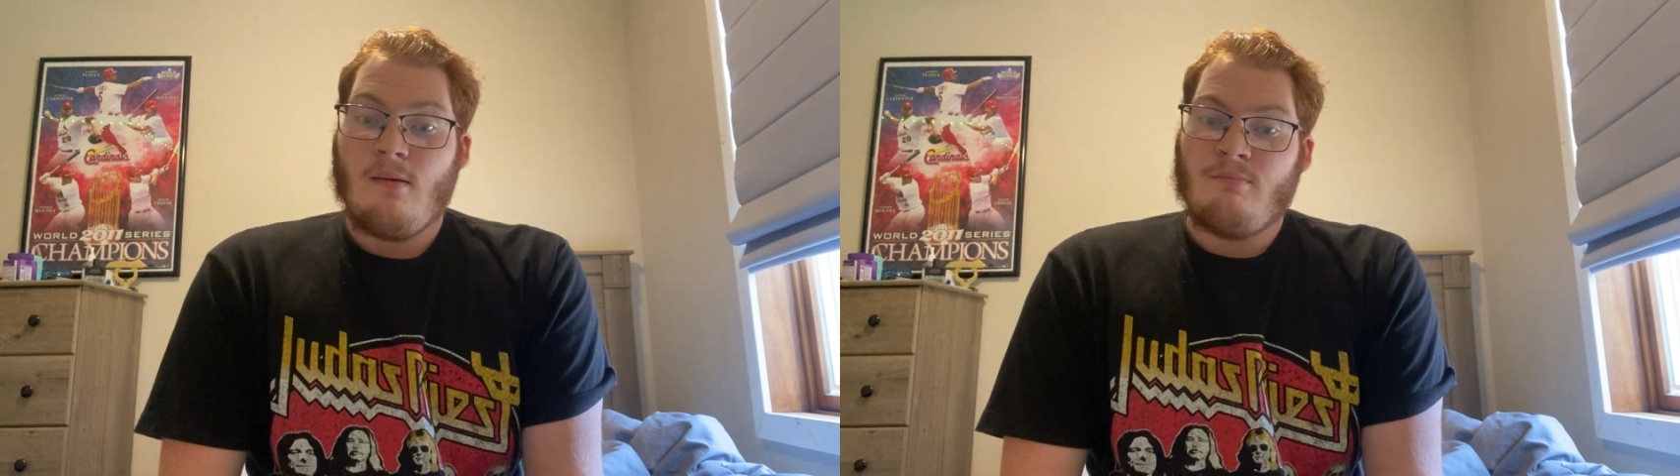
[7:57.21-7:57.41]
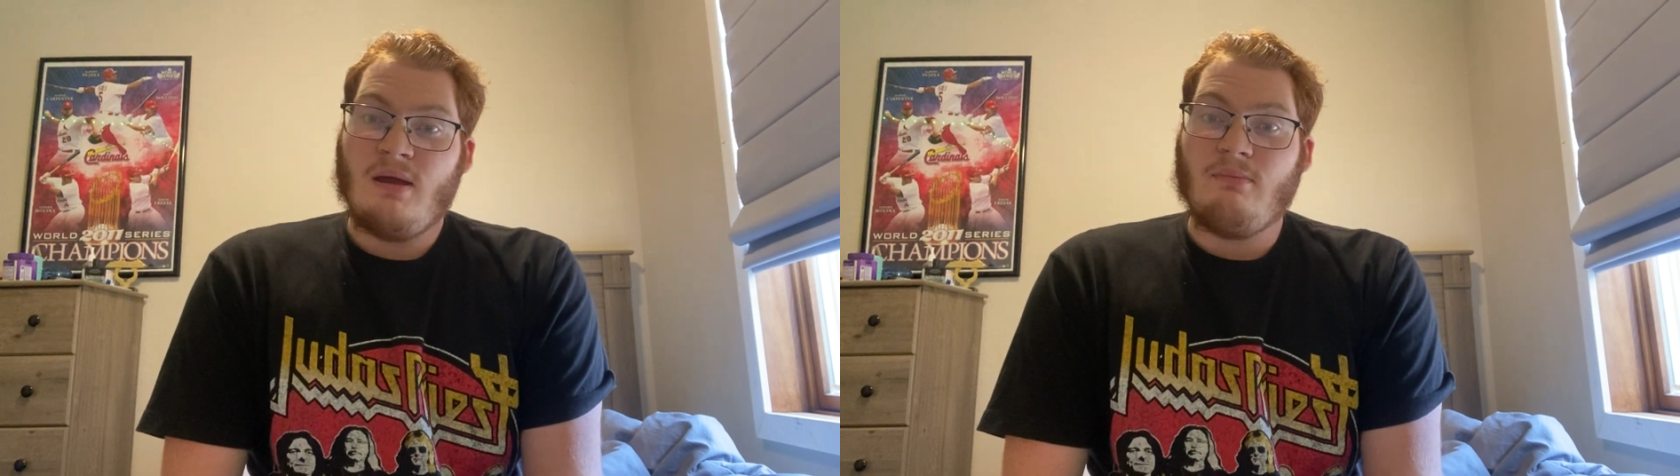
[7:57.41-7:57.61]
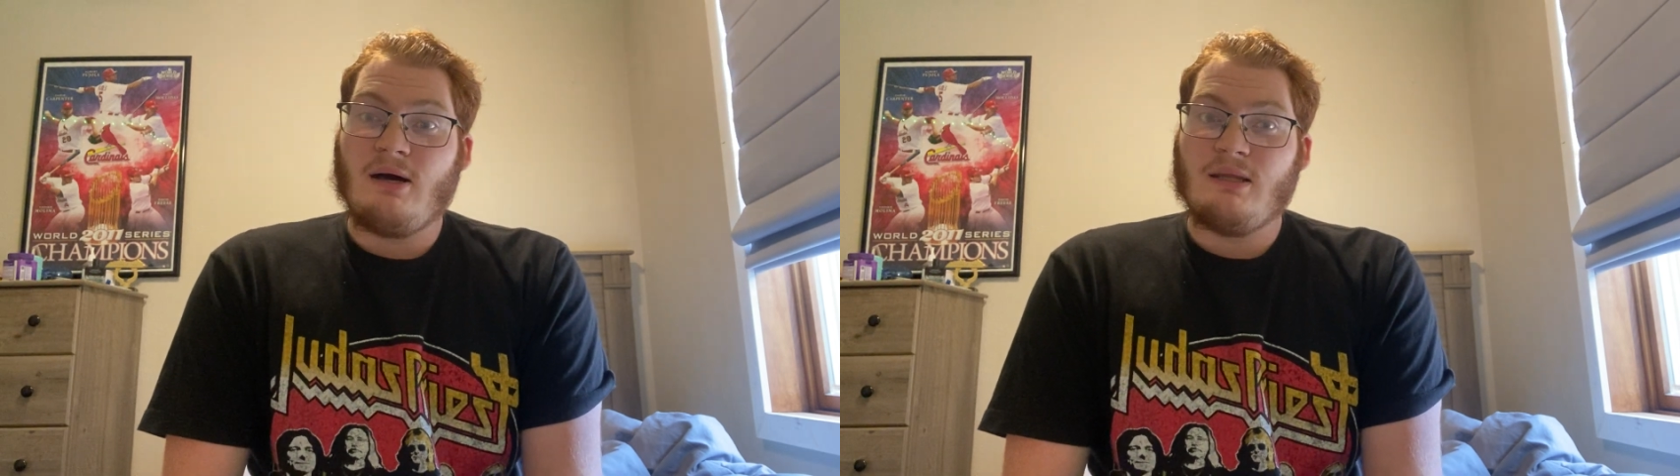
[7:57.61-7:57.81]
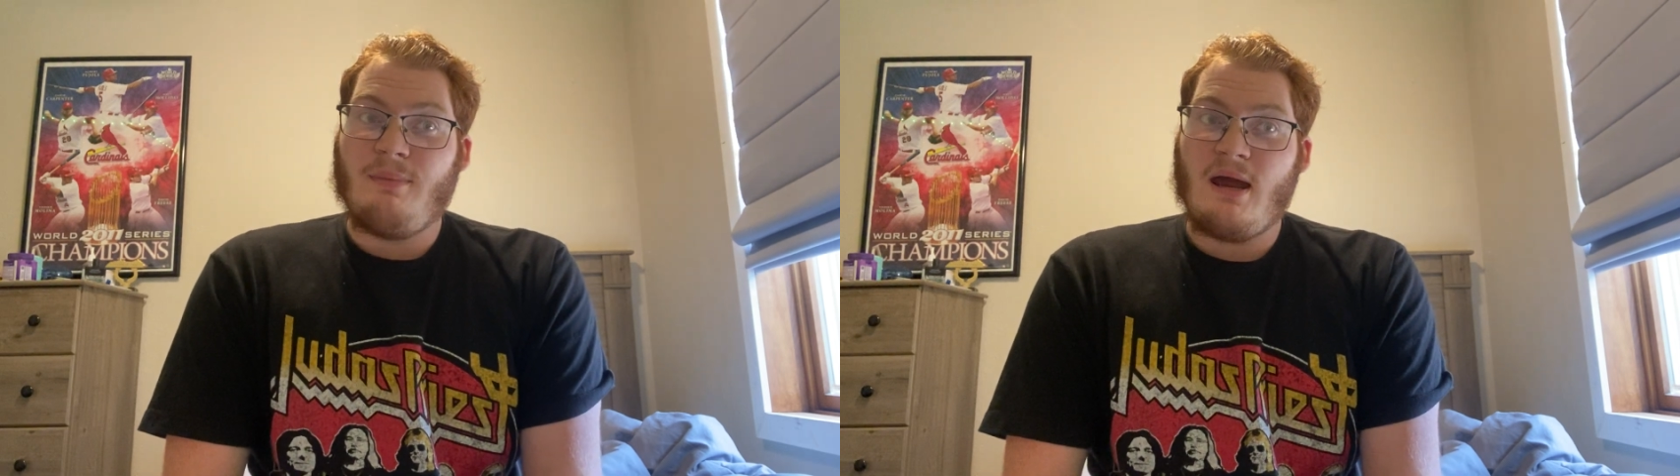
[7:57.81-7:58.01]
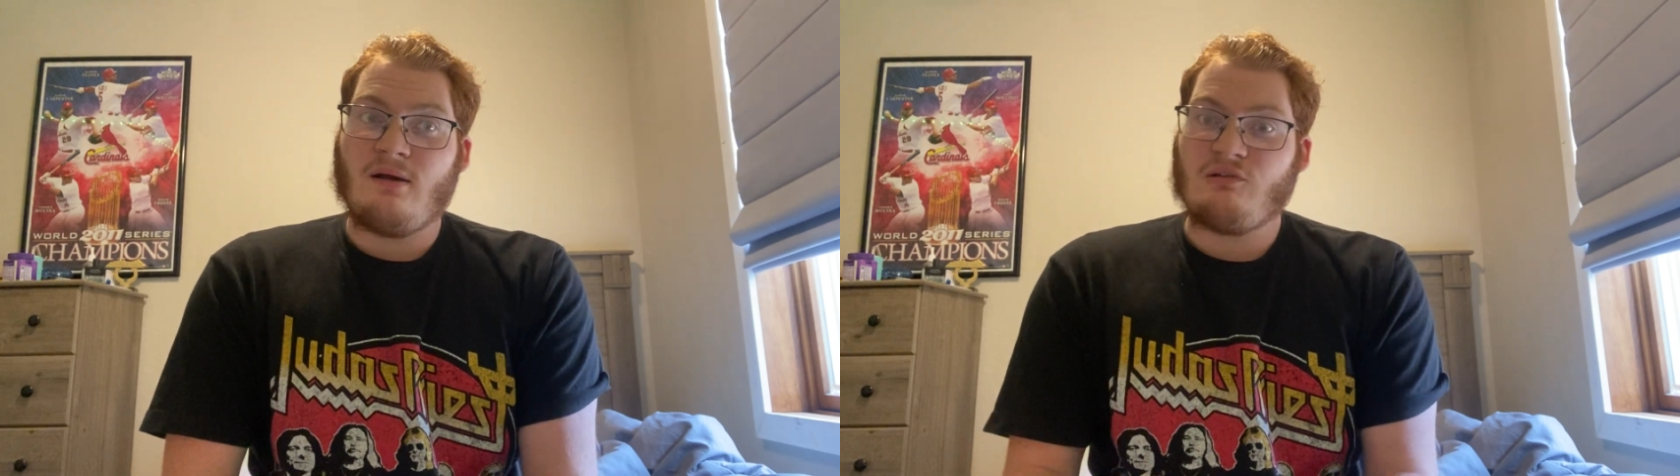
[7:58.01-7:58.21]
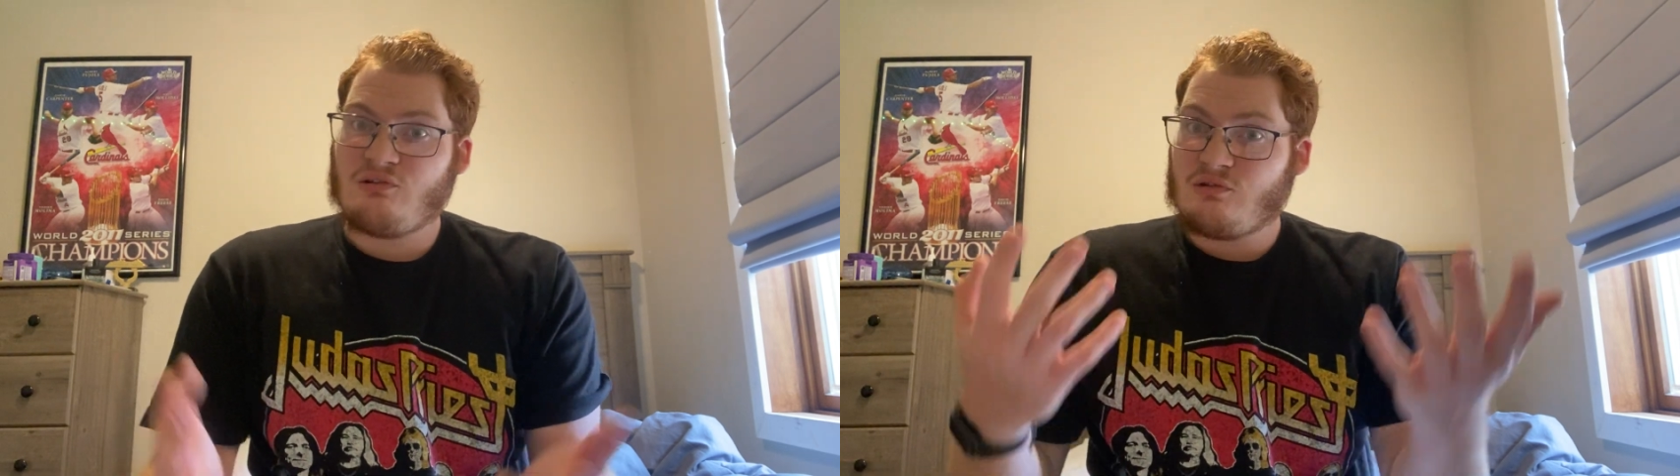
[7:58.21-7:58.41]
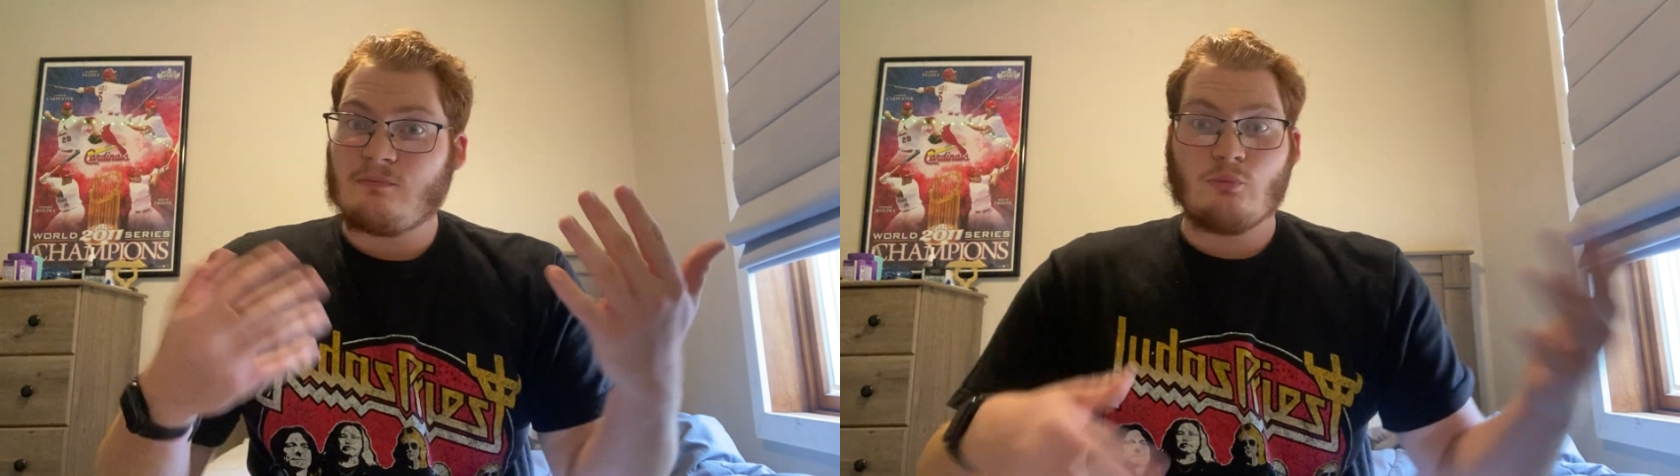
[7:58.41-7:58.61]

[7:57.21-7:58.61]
Meanwhile, the Bears,